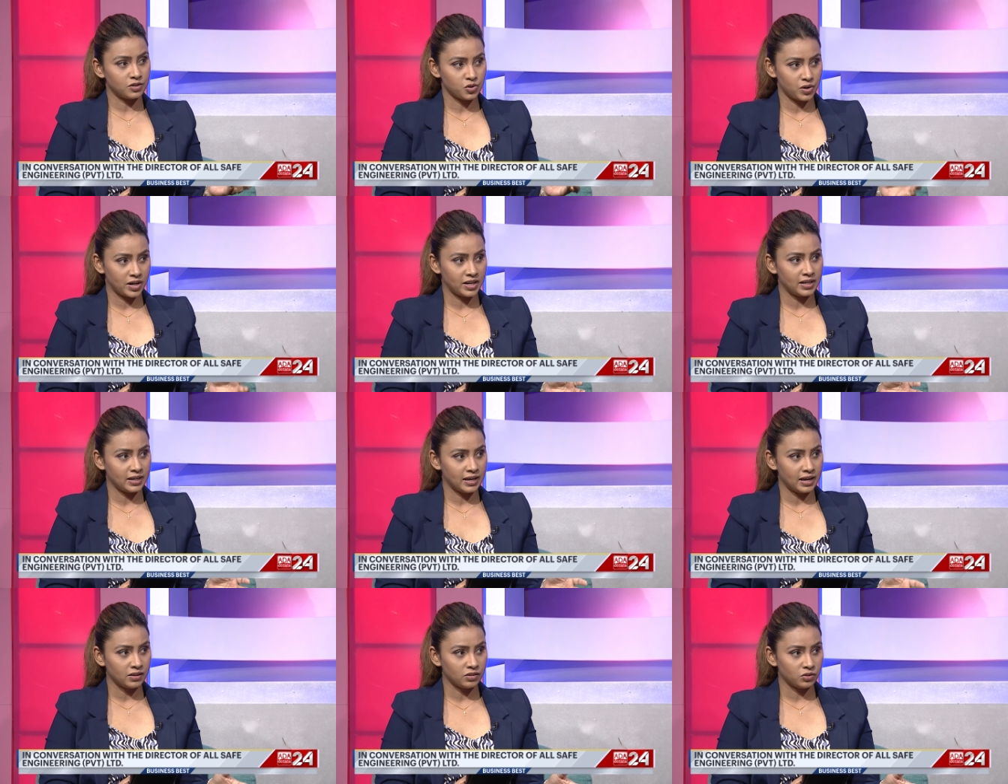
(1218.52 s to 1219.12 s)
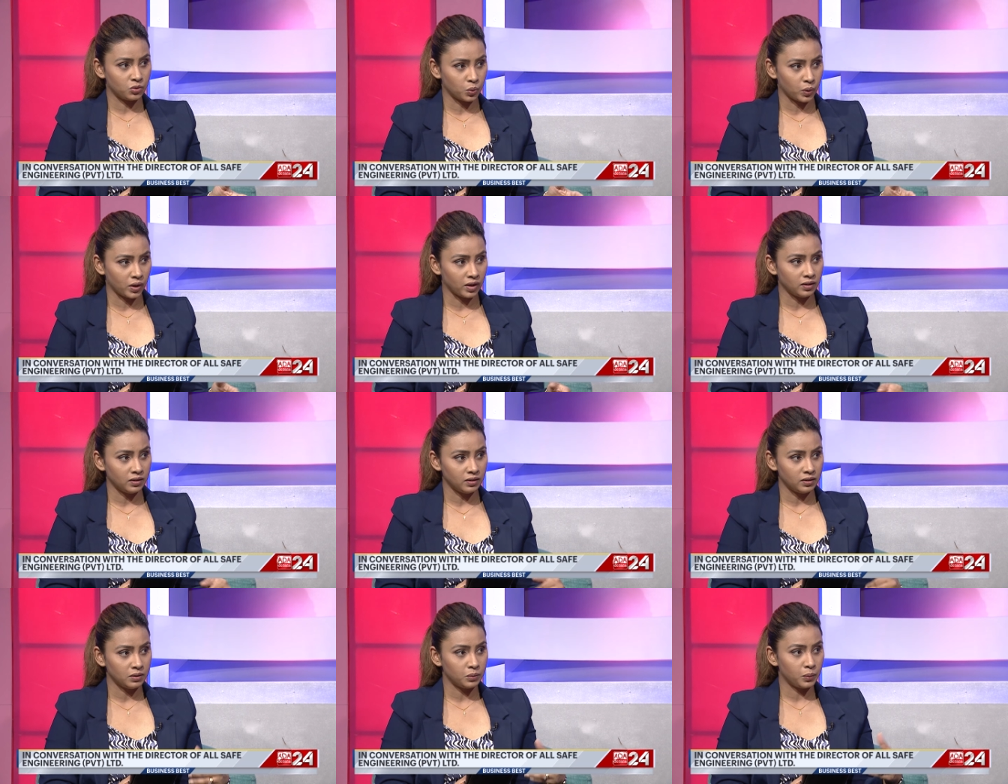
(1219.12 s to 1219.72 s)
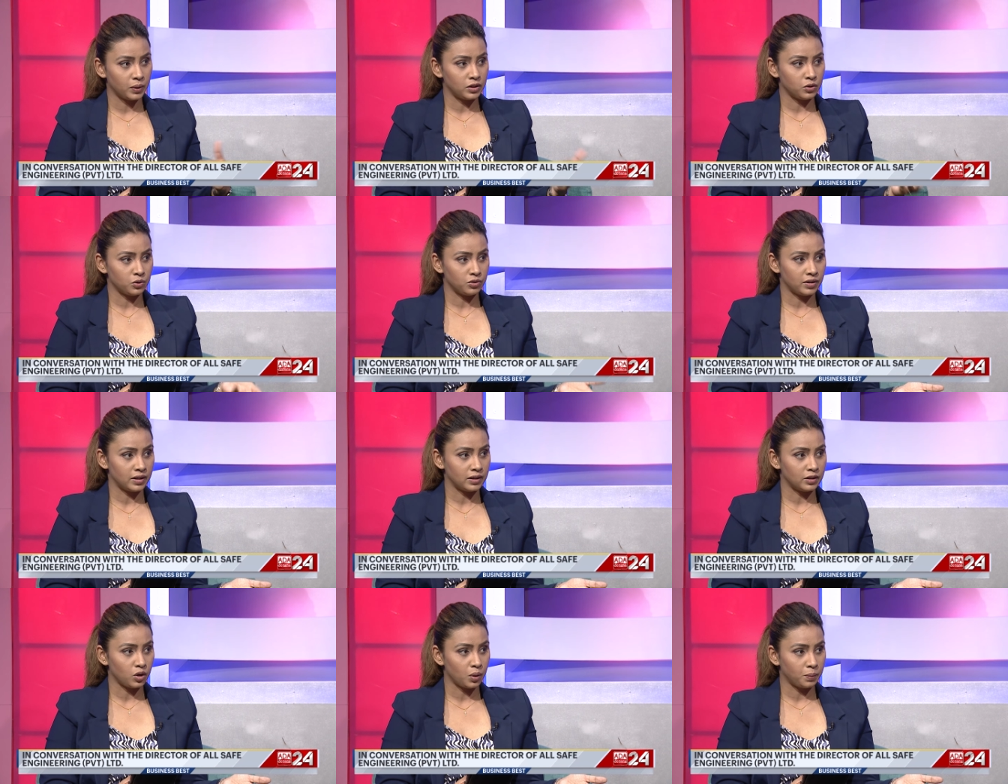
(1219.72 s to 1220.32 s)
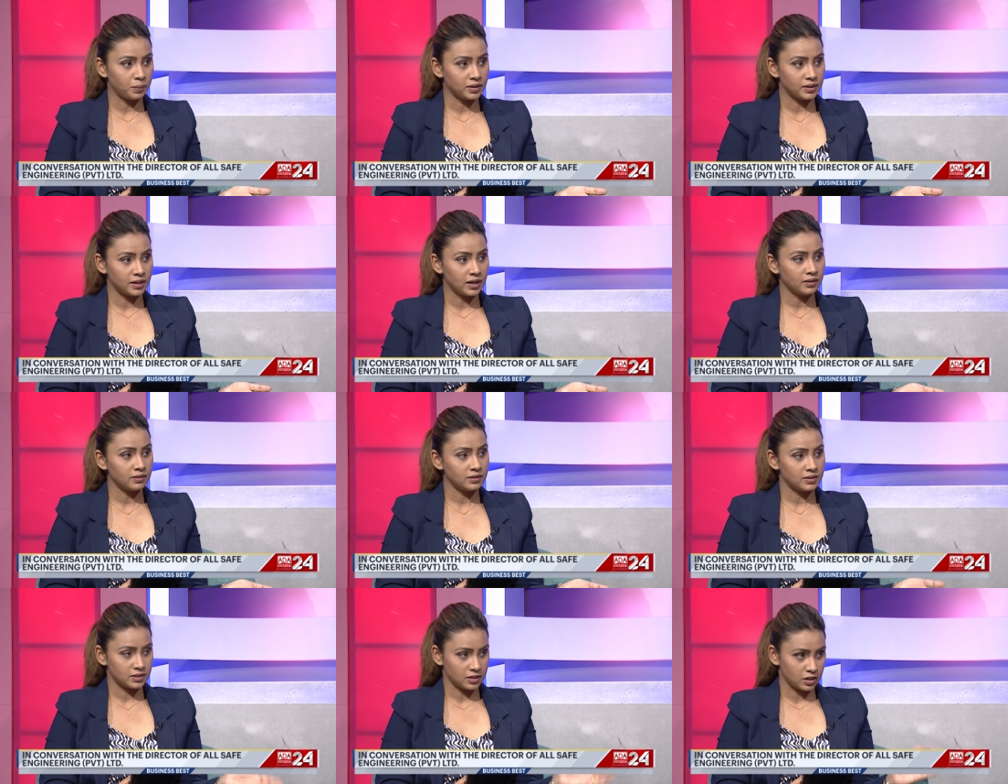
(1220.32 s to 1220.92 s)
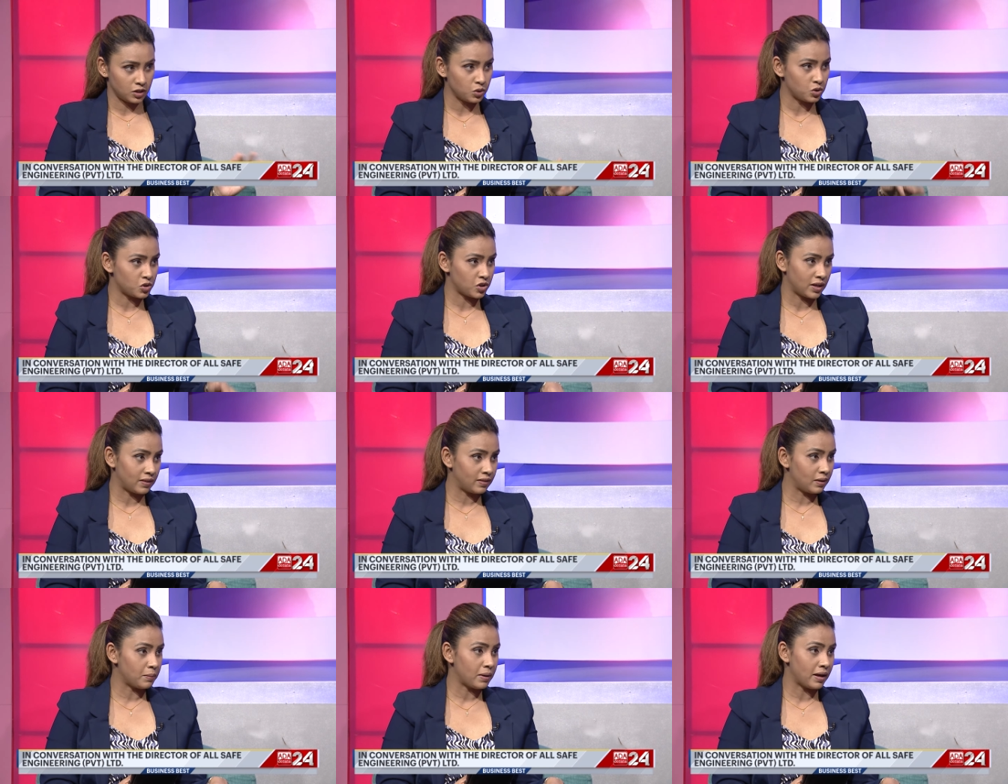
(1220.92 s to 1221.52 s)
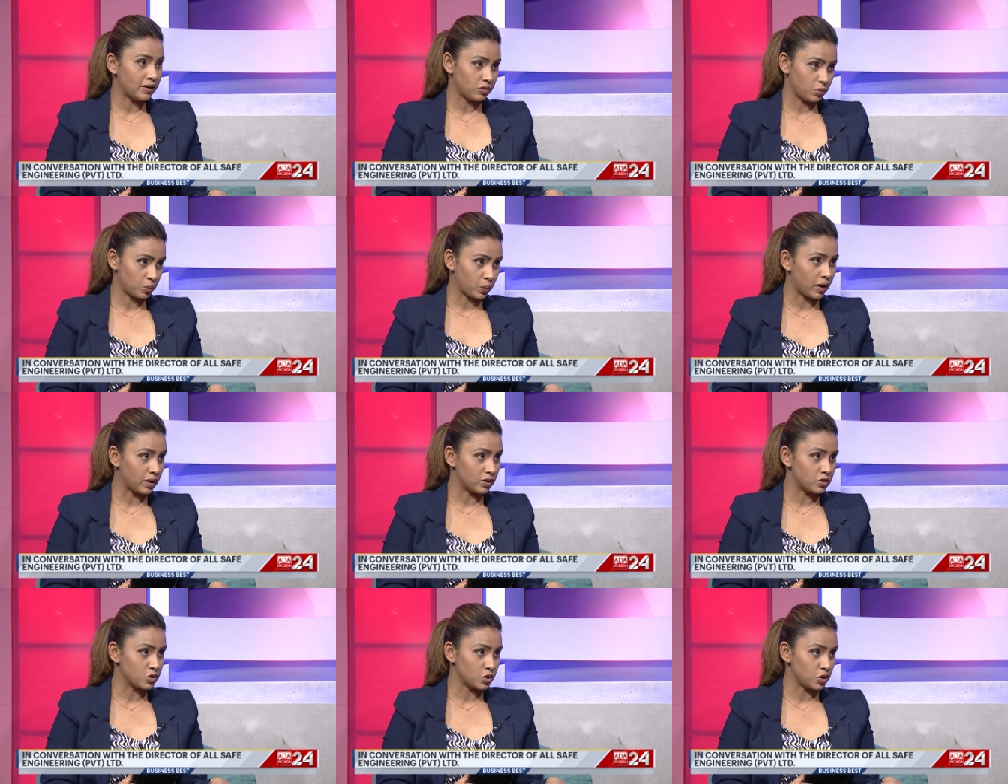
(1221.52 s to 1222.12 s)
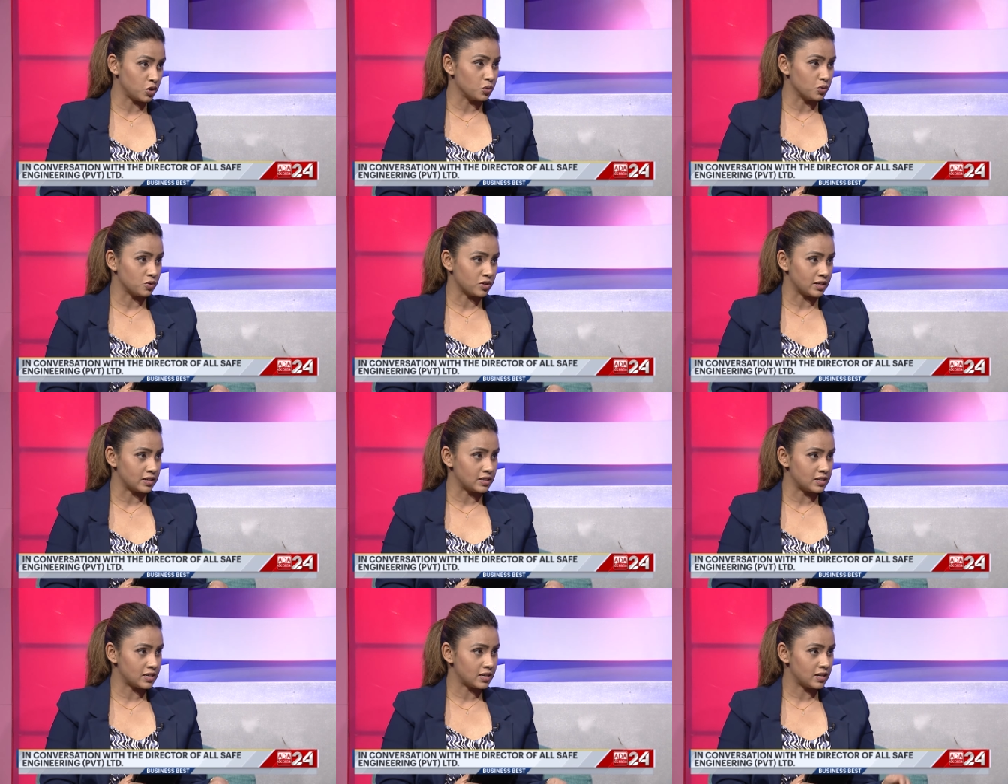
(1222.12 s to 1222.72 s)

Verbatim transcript: training as well exactly. when you sell your product? You train them as well to use it.